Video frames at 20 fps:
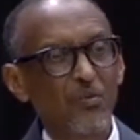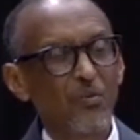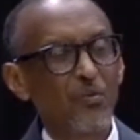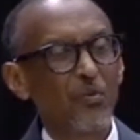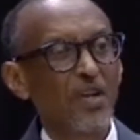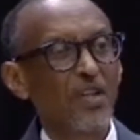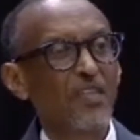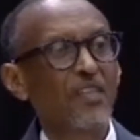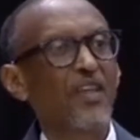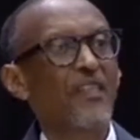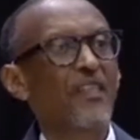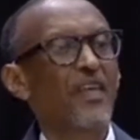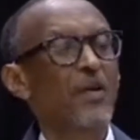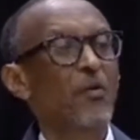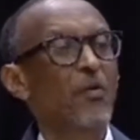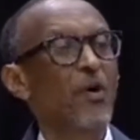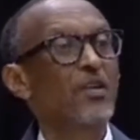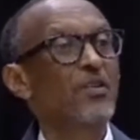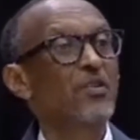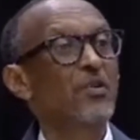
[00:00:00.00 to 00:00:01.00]
whether they
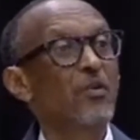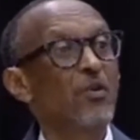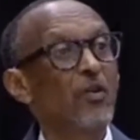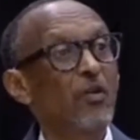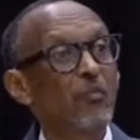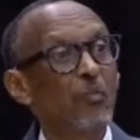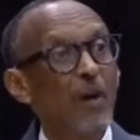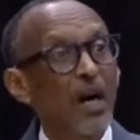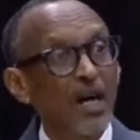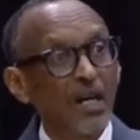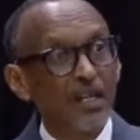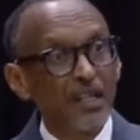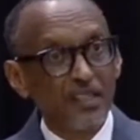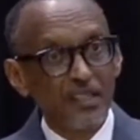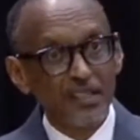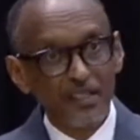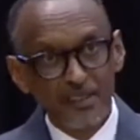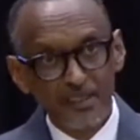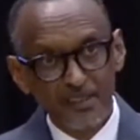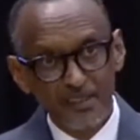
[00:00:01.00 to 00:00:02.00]
want to go back
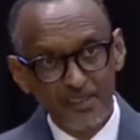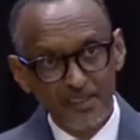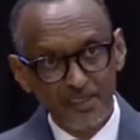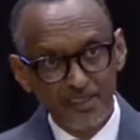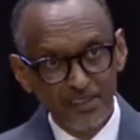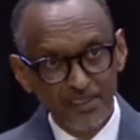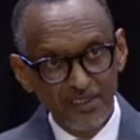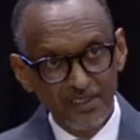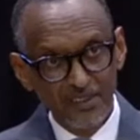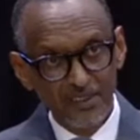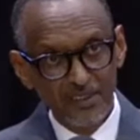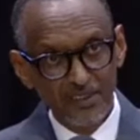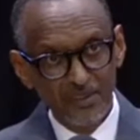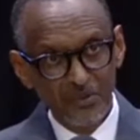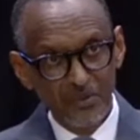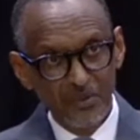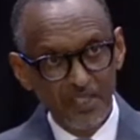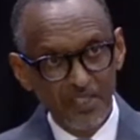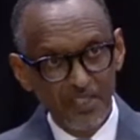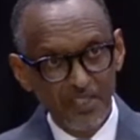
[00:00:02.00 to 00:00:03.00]

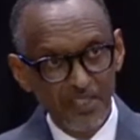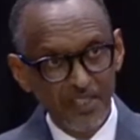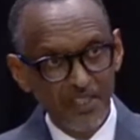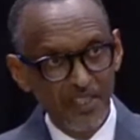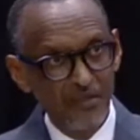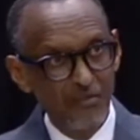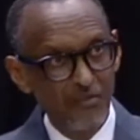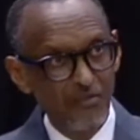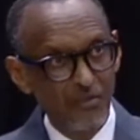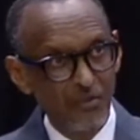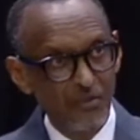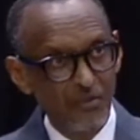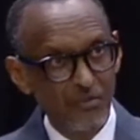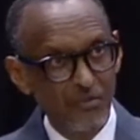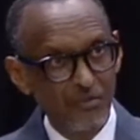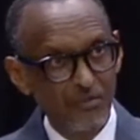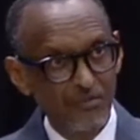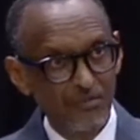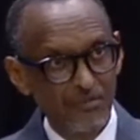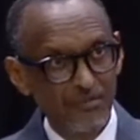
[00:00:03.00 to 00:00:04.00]
to where they came
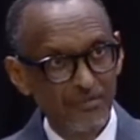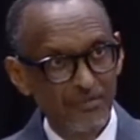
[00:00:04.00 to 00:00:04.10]
from,